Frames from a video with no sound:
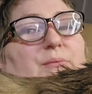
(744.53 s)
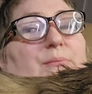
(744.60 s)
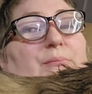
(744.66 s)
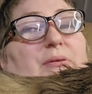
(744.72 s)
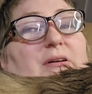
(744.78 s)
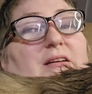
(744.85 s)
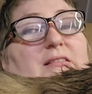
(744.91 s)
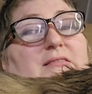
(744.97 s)

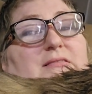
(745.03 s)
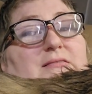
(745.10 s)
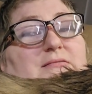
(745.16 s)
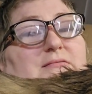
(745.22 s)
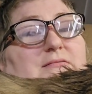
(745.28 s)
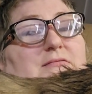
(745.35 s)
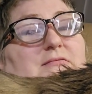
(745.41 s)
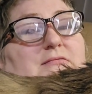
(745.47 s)
but
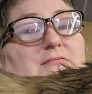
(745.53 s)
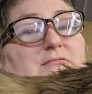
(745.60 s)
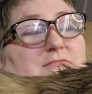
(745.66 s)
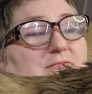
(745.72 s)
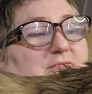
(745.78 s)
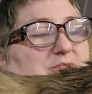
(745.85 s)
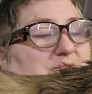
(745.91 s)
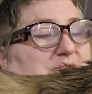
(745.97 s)

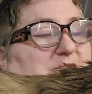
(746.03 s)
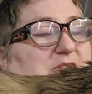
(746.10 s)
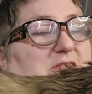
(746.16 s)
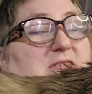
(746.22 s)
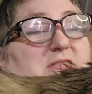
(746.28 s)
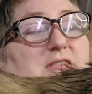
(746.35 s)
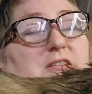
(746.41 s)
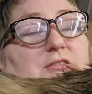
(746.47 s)

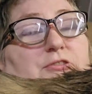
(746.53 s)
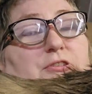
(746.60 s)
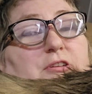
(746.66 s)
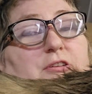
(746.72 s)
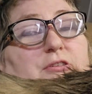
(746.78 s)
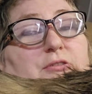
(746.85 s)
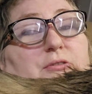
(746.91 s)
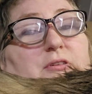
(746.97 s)
Skinner
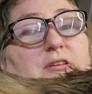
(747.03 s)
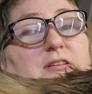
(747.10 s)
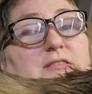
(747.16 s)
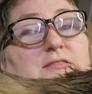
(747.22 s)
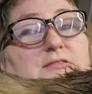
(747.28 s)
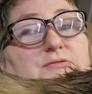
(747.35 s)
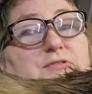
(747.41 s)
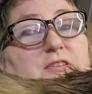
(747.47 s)
here
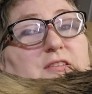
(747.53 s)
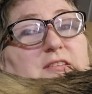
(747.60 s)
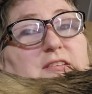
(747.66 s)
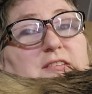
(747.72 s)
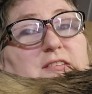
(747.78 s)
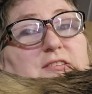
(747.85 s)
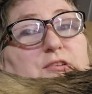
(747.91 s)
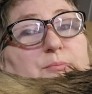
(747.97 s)
is
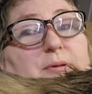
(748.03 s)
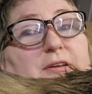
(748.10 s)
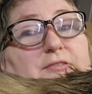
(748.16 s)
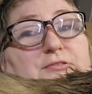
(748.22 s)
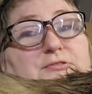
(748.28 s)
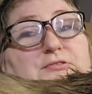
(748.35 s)
feeling a little better,